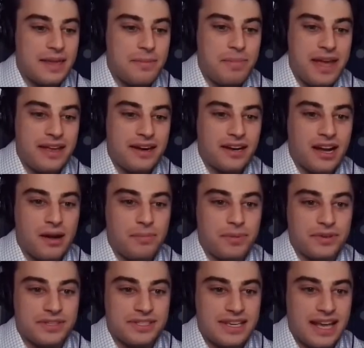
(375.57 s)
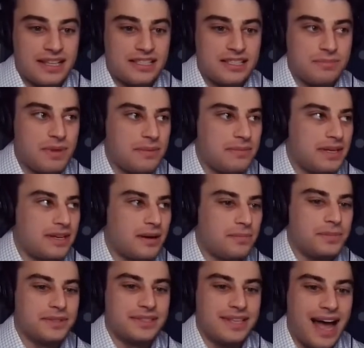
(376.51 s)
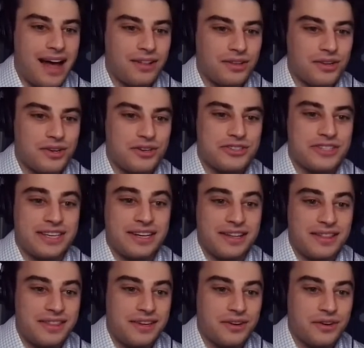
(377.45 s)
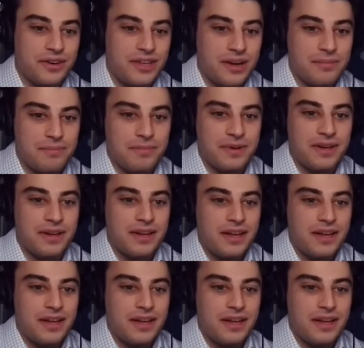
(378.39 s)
they paid a couple cents, maybe a couple dollars in Ethereum